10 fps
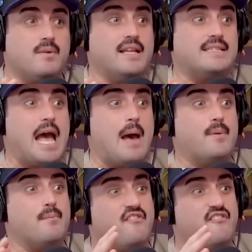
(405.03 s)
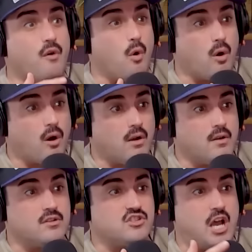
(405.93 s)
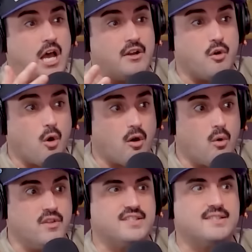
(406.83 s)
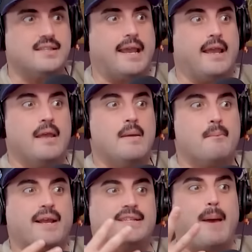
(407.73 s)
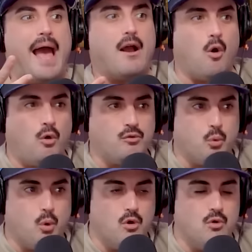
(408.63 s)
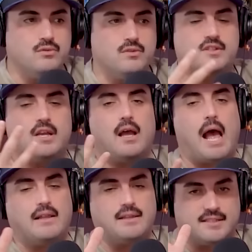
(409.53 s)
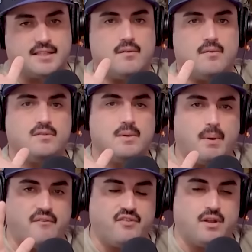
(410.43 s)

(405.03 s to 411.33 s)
that's happened before Scott oh, wow. Norwood. This is like brings back old wounds. Uh, listen to Buffalo